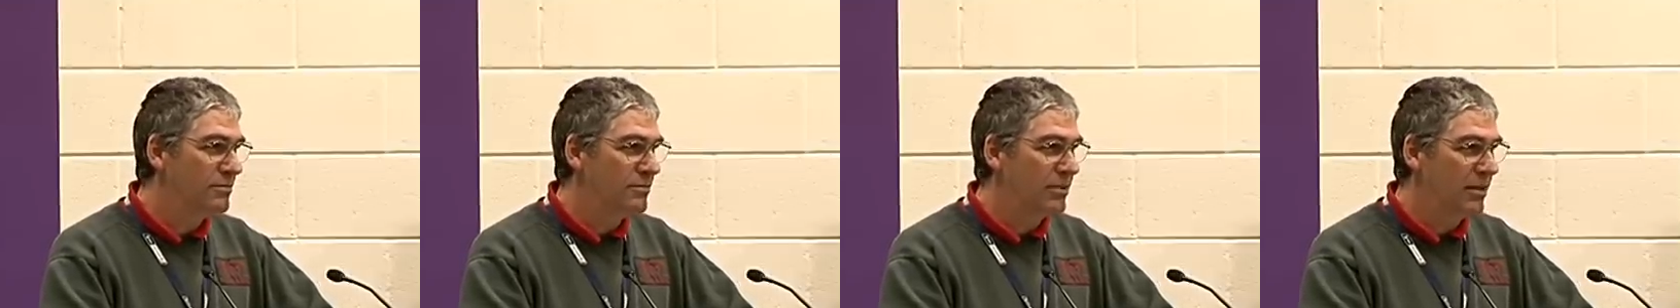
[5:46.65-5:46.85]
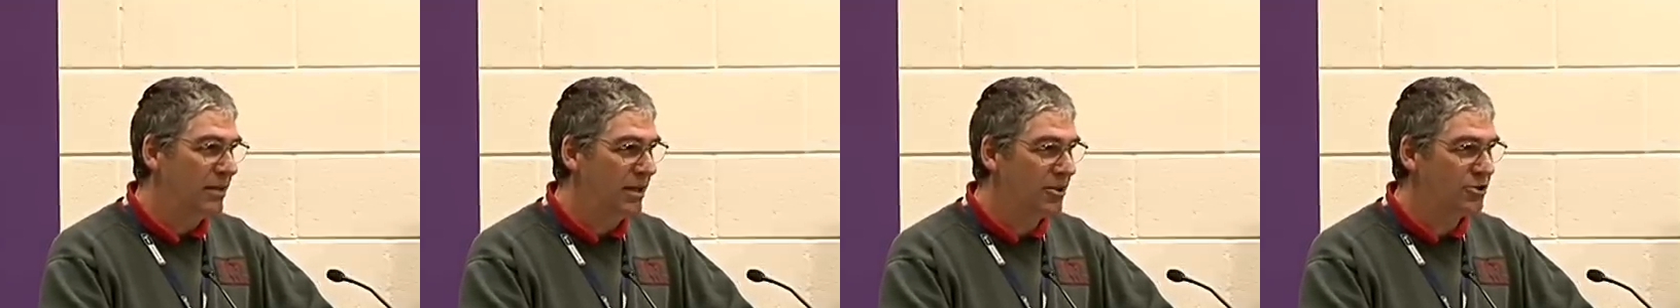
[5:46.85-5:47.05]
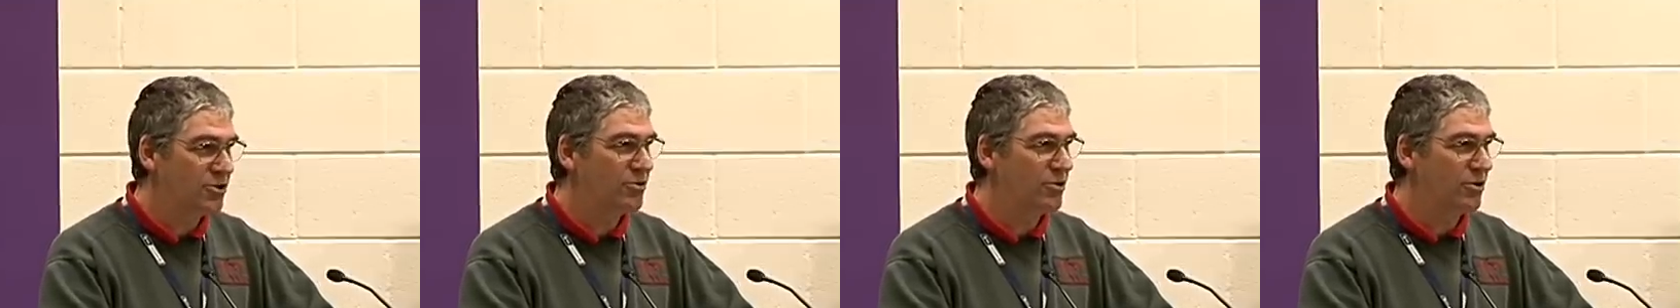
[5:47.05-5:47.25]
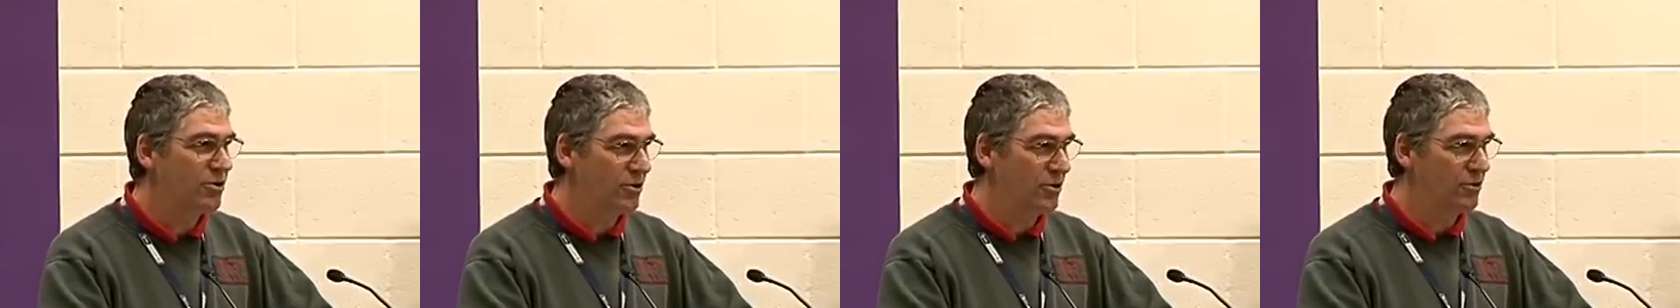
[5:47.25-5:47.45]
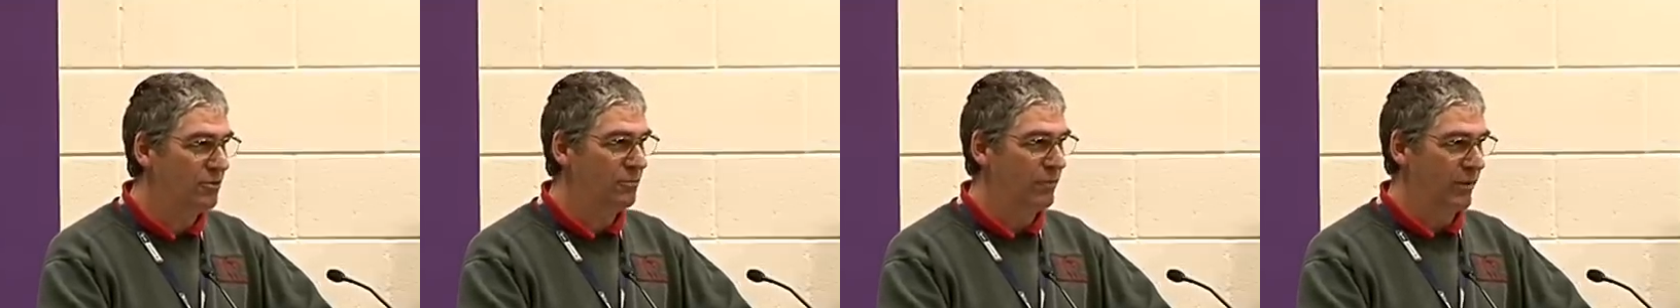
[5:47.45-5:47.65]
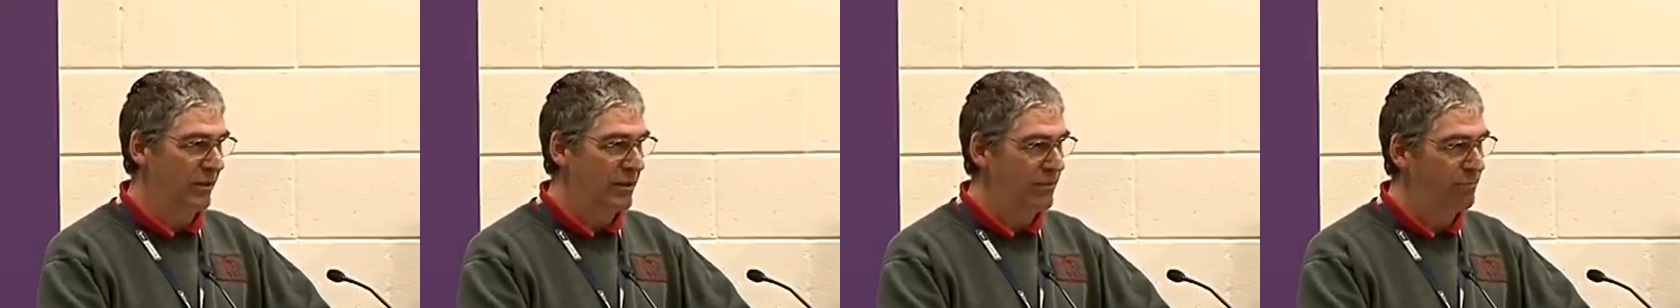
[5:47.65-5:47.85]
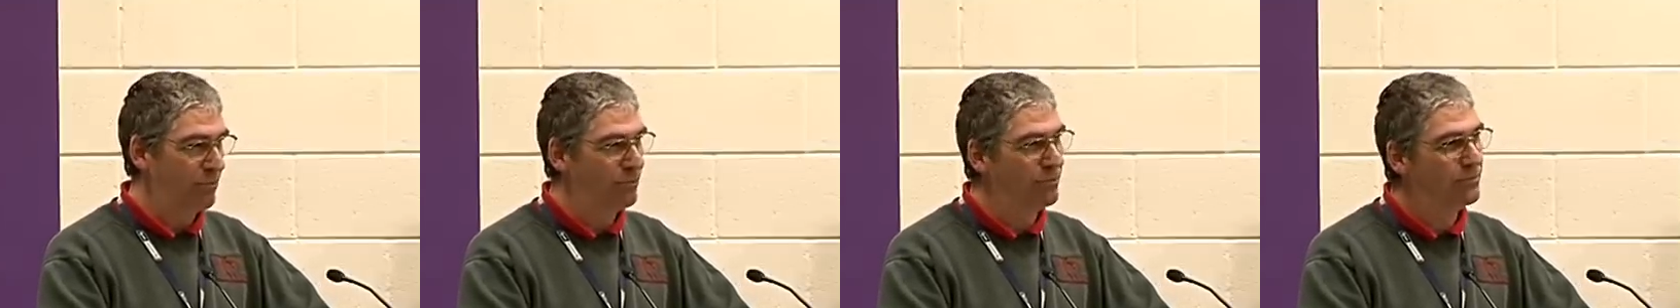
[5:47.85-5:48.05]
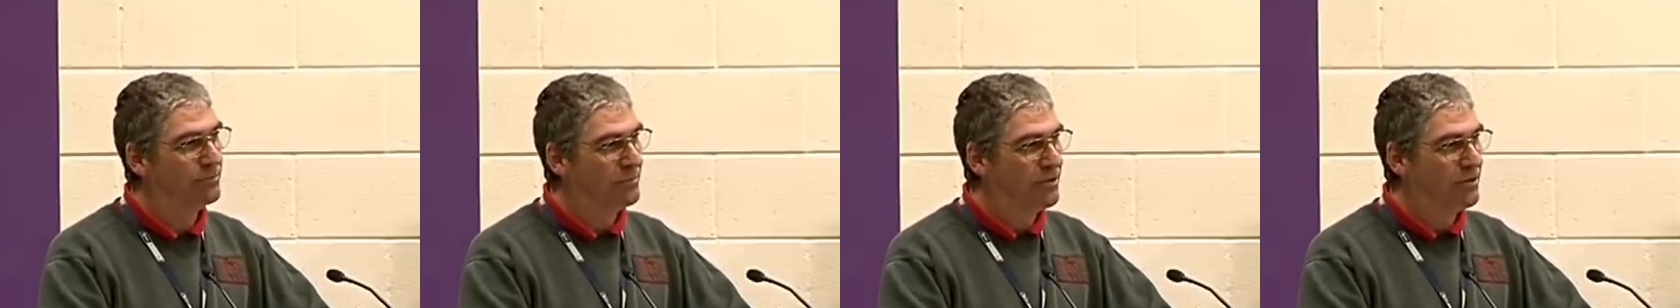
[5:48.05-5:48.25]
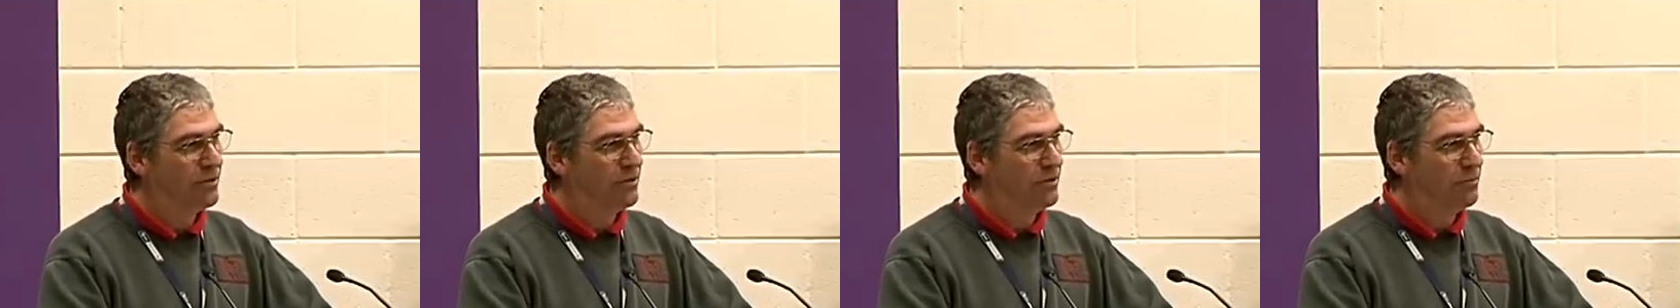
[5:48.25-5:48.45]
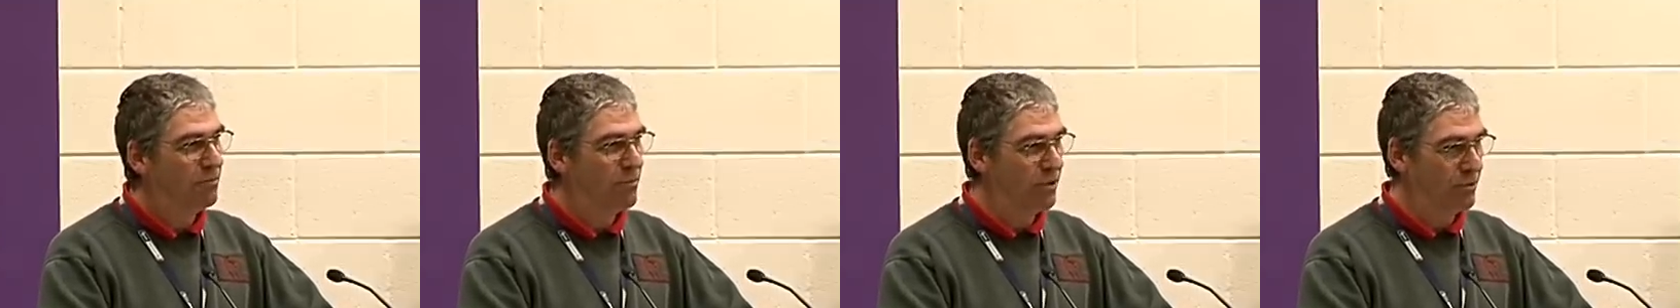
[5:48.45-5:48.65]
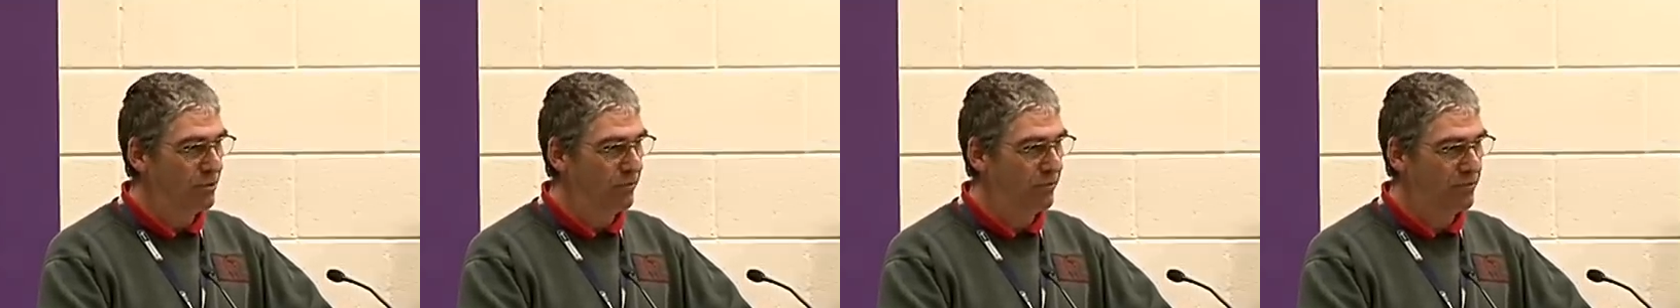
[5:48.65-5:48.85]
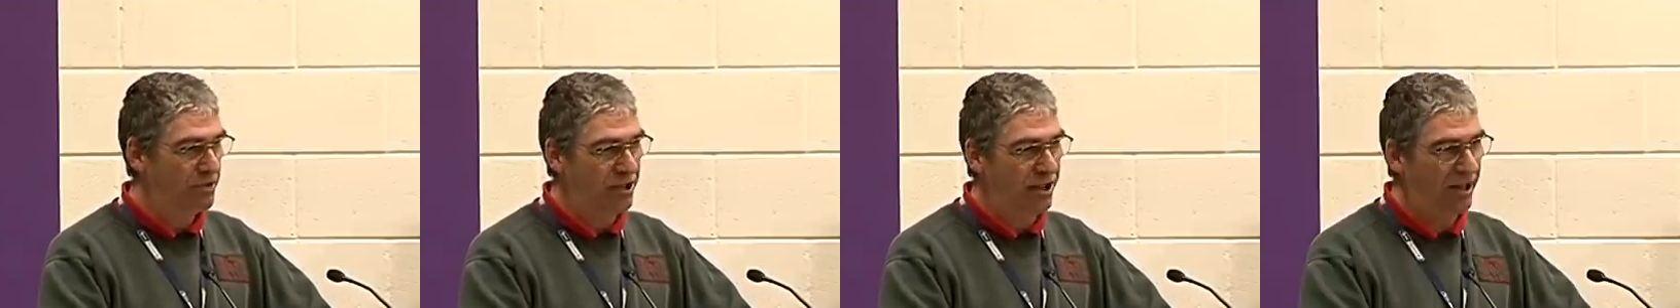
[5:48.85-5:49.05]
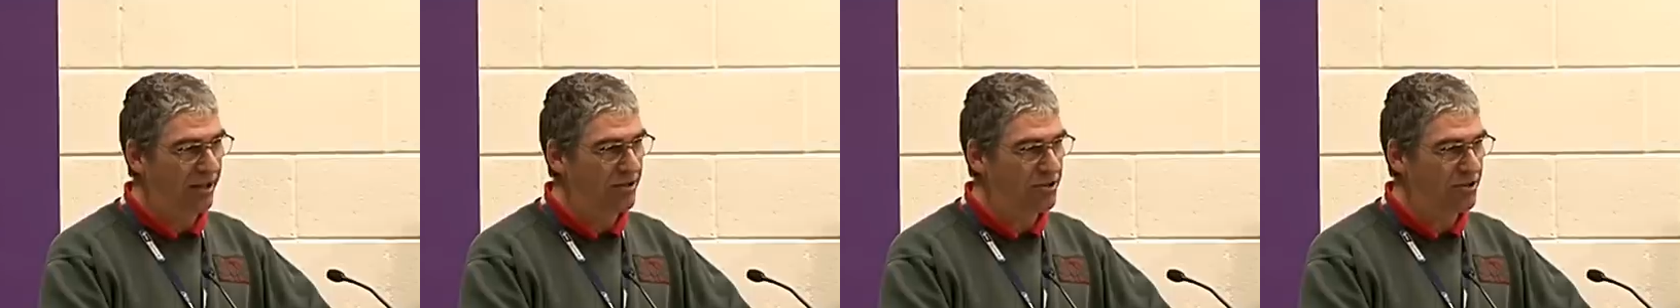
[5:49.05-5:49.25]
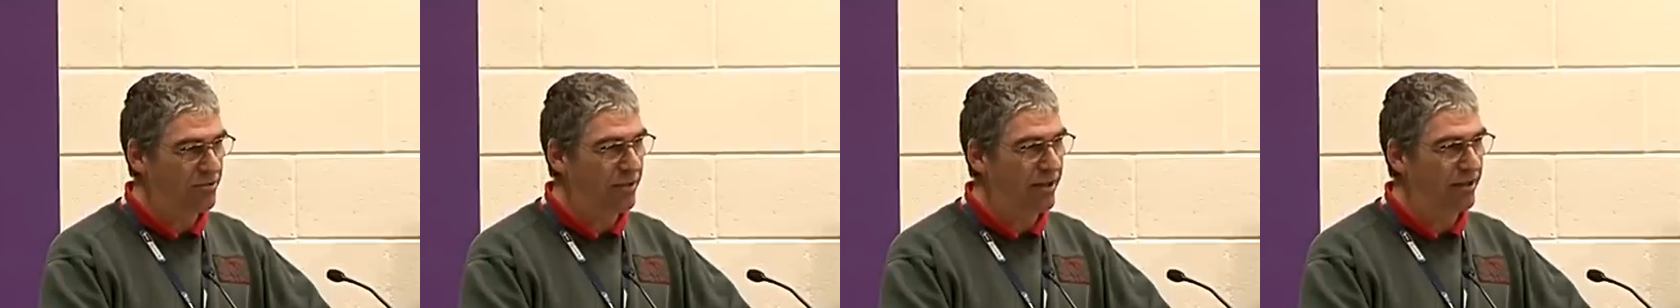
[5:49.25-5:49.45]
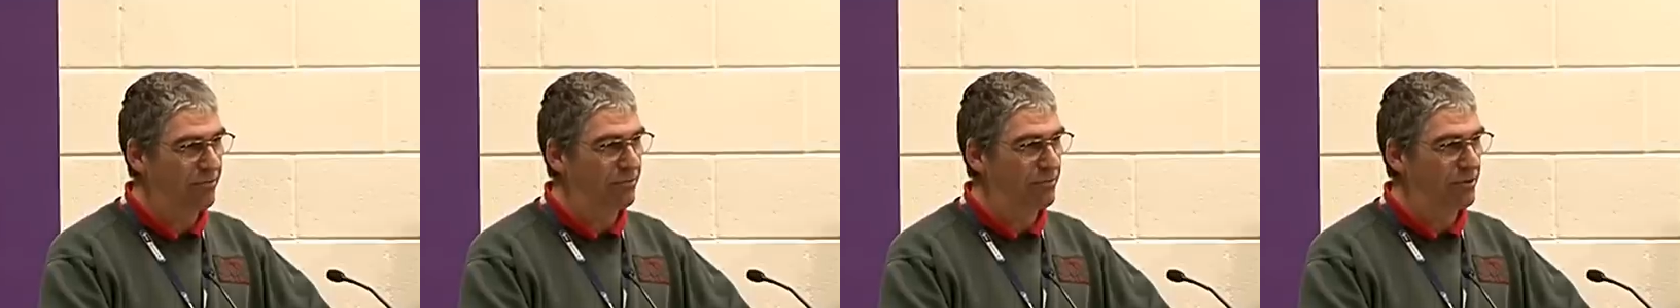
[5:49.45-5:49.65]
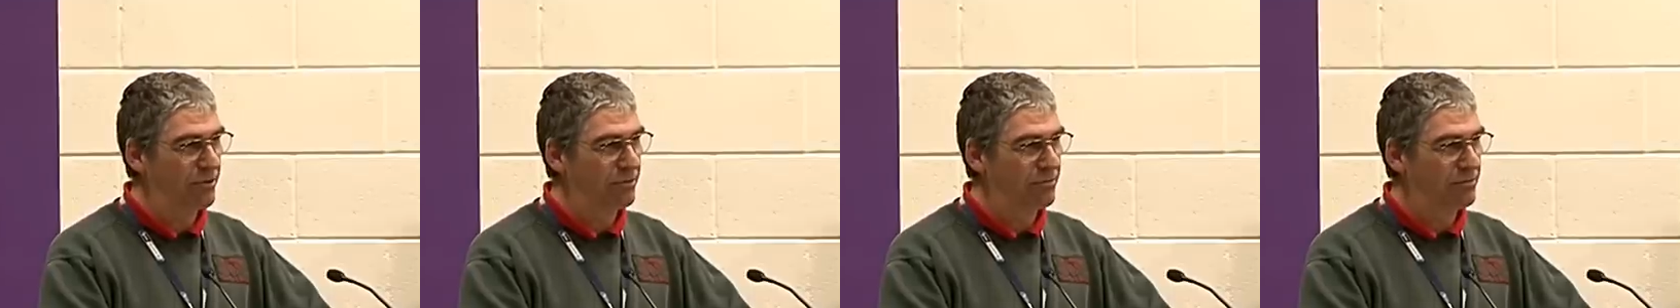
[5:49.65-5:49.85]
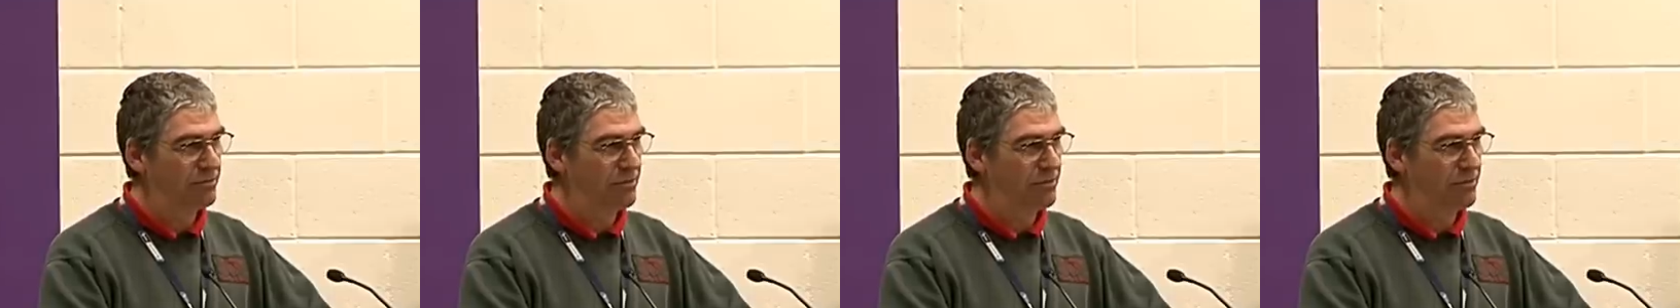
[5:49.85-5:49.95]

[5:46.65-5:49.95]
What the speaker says: the Astra 2 people moved channels around